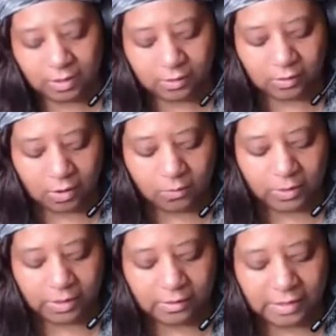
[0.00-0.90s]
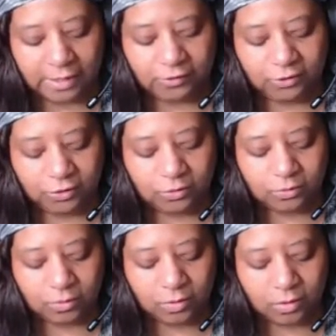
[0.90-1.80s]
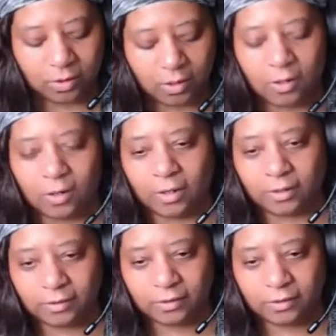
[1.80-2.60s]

knowing that you are